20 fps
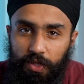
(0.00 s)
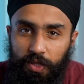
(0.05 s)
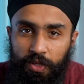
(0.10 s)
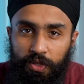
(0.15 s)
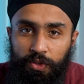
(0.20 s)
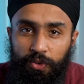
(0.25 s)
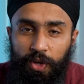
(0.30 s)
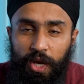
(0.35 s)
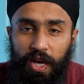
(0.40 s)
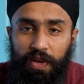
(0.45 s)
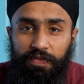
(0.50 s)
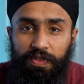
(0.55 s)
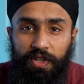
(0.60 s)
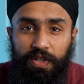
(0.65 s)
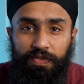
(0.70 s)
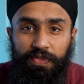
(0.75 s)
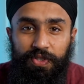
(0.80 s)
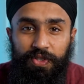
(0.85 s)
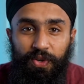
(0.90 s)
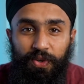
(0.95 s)
To have
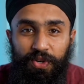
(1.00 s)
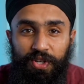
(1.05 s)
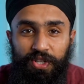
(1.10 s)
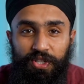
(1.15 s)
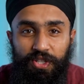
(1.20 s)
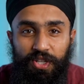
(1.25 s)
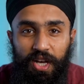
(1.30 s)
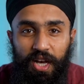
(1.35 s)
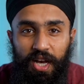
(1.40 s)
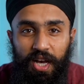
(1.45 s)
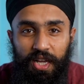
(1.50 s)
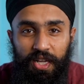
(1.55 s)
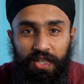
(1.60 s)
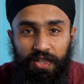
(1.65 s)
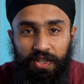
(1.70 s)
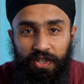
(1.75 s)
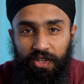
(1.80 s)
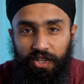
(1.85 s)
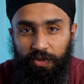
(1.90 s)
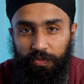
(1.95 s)
enough storage, I
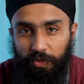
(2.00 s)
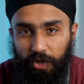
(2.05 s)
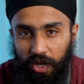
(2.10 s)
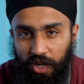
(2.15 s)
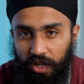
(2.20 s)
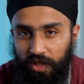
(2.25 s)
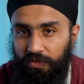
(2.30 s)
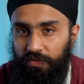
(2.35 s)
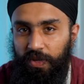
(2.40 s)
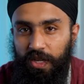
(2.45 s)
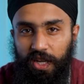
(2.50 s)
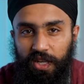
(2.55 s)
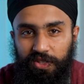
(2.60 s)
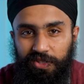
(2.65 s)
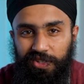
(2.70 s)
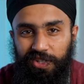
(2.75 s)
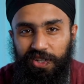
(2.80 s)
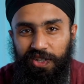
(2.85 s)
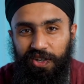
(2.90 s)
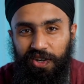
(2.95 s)
cleared up all of my
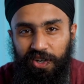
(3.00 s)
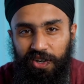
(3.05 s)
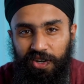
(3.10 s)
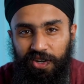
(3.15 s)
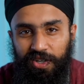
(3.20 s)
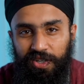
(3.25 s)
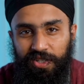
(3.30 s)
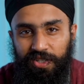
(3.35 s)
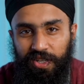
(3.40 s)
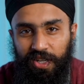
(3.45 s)
SD cards